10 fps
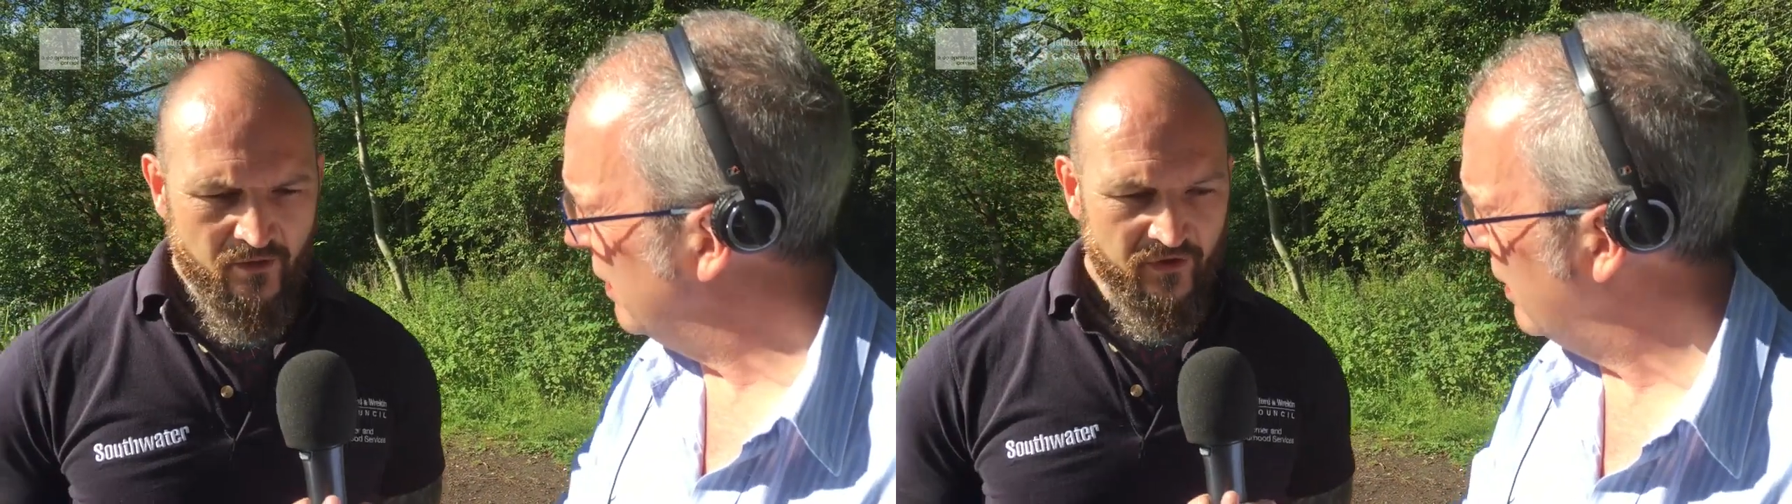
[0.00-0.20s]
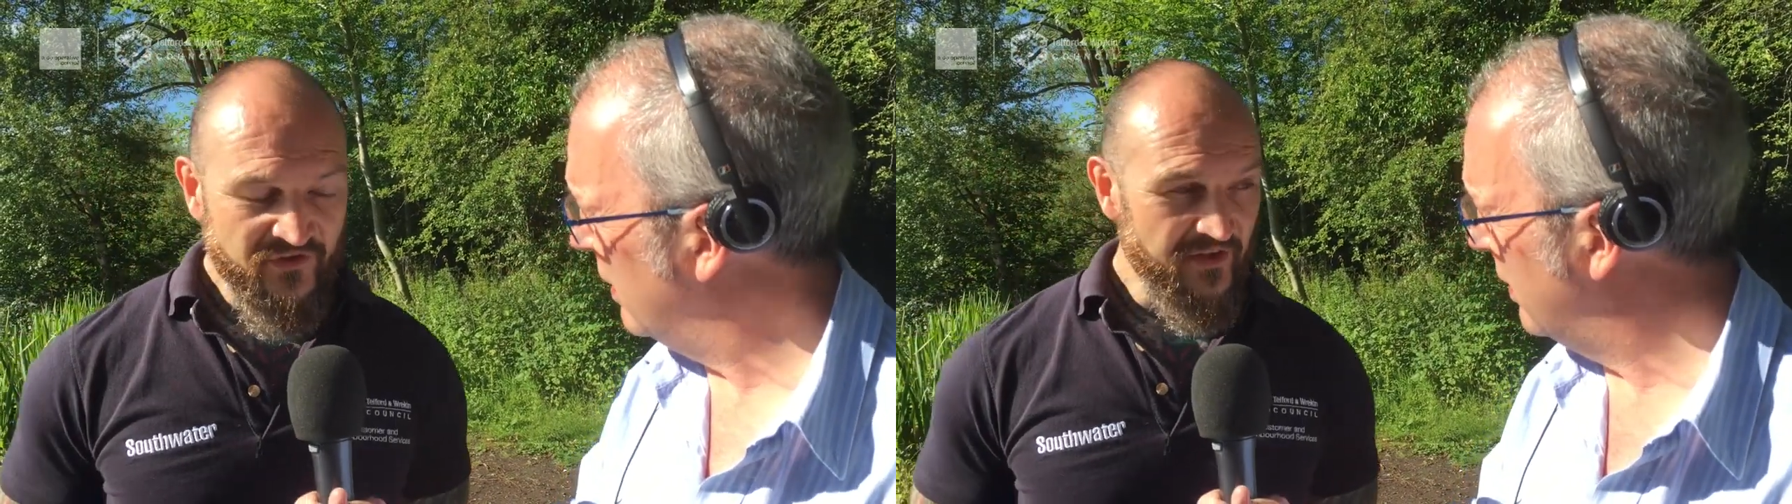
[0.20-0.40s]

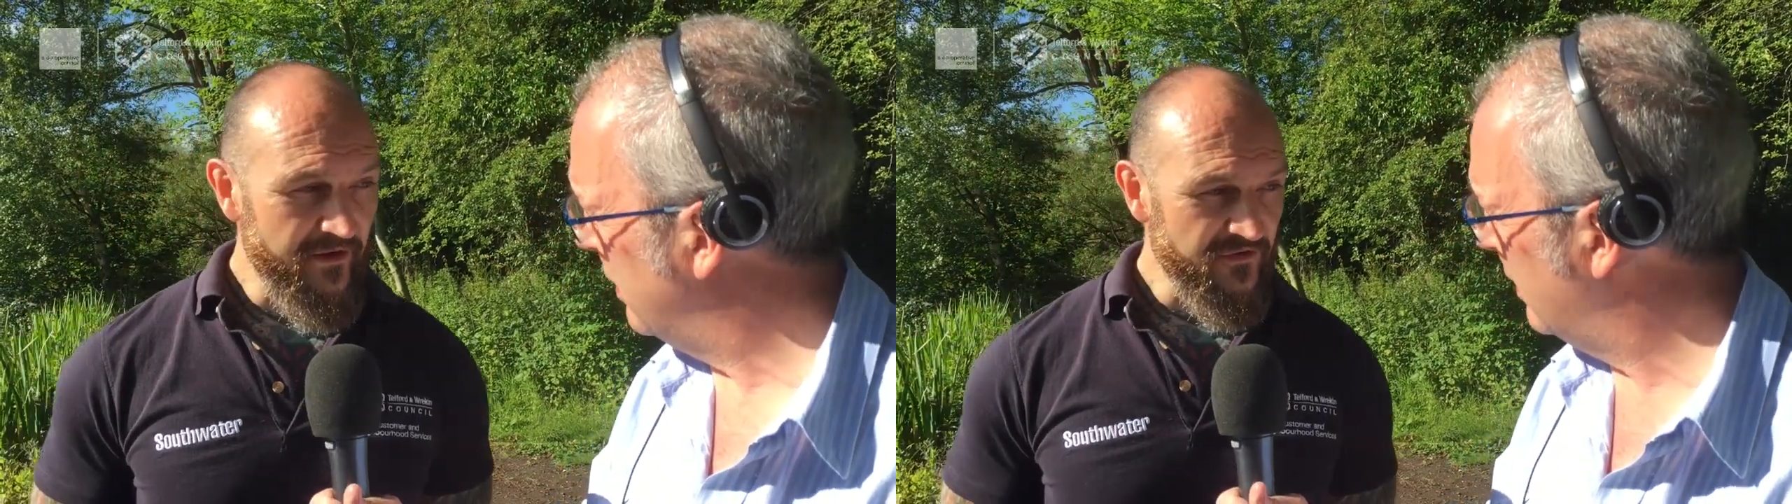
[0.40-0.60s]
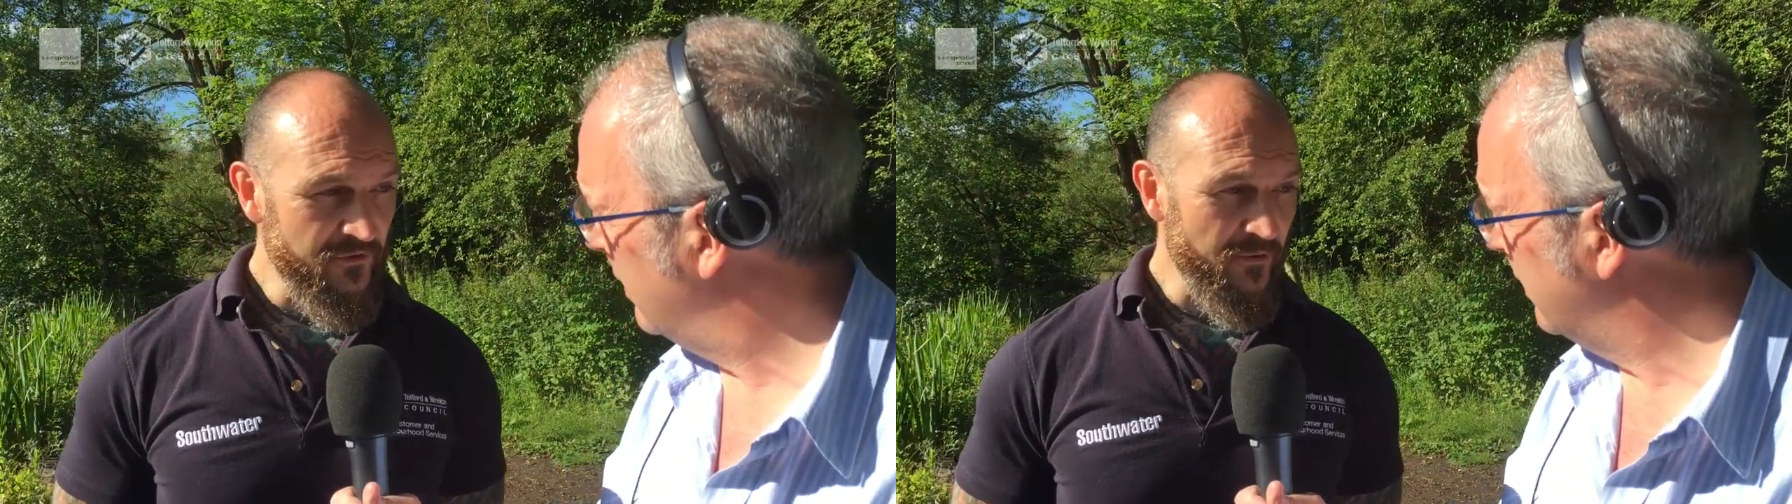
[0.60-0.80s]
What's in there
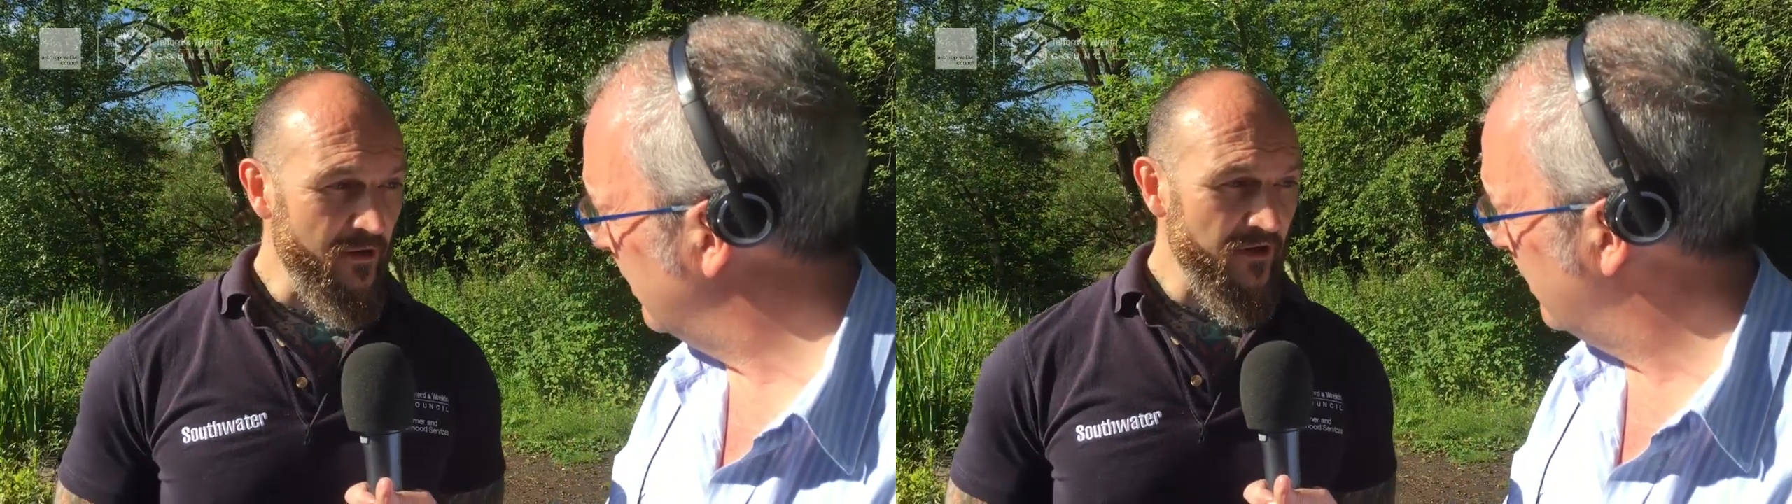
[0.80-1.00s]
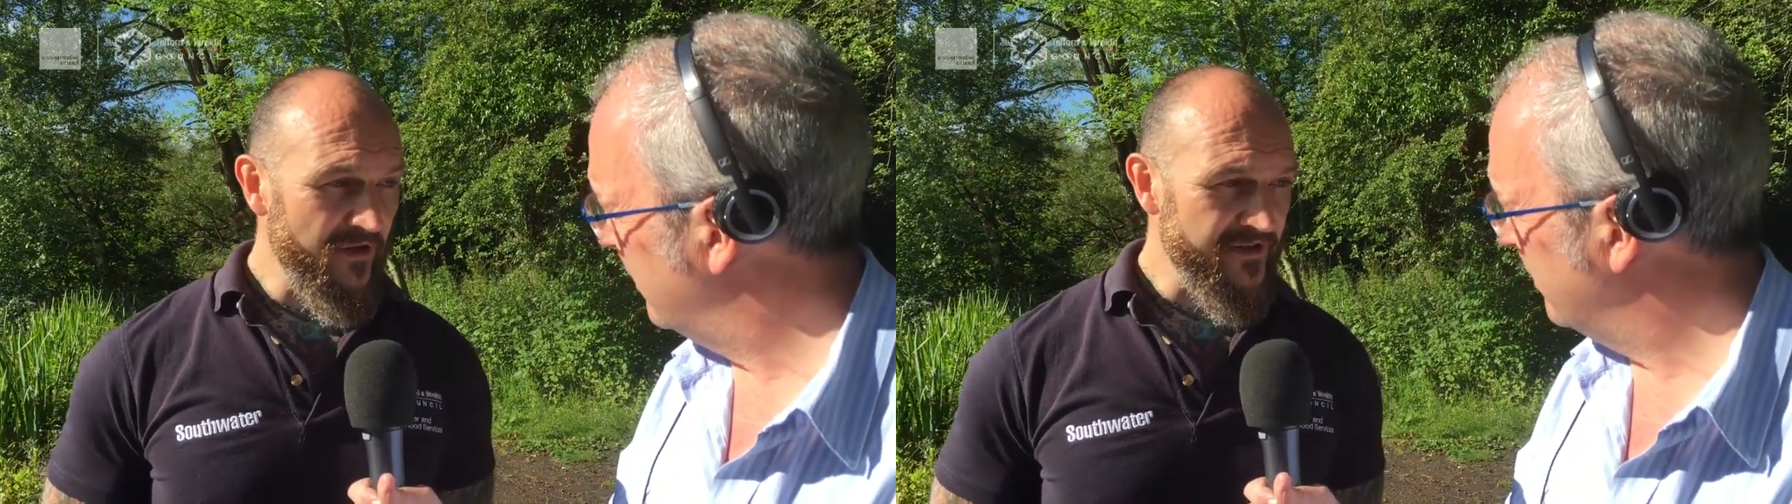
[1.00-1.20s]
is a
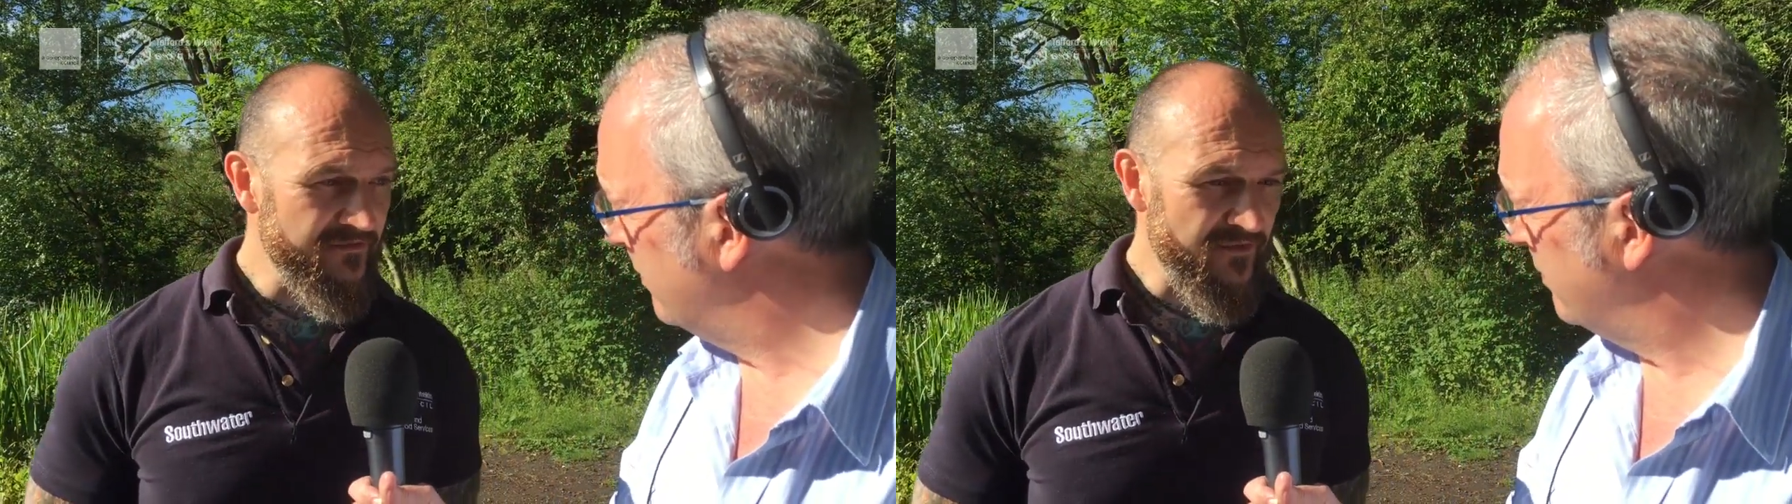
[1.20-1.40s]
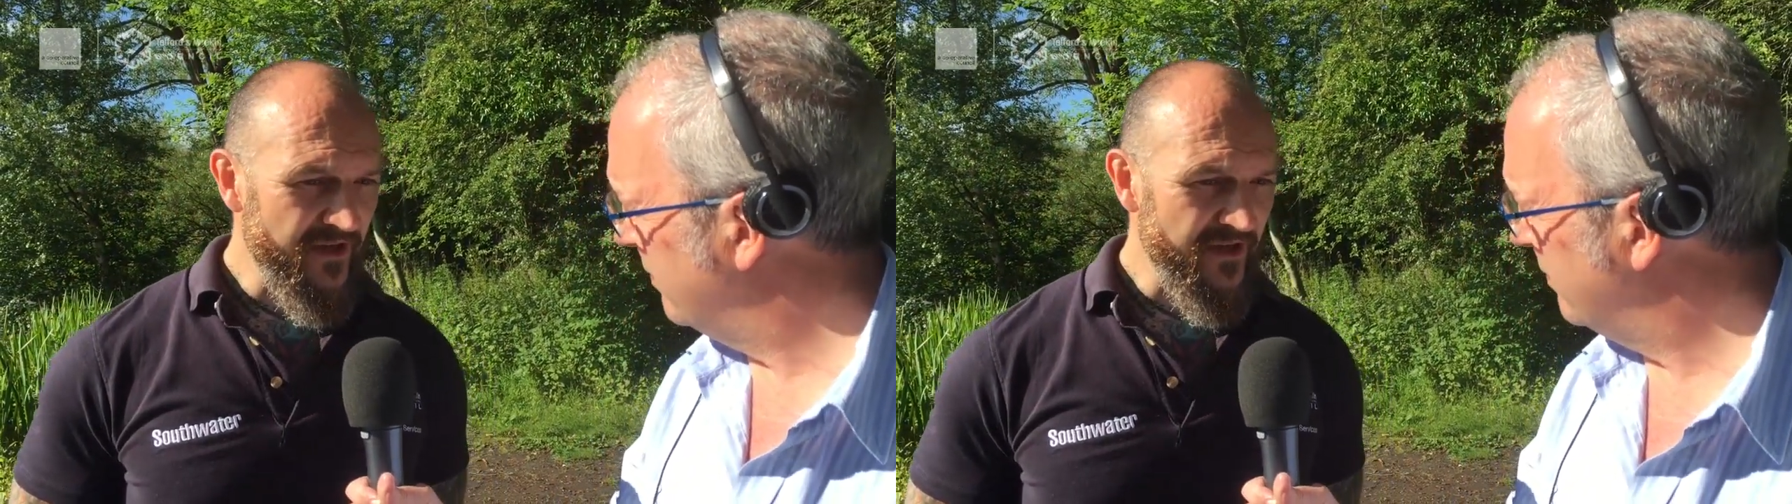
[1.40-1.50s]
throw line,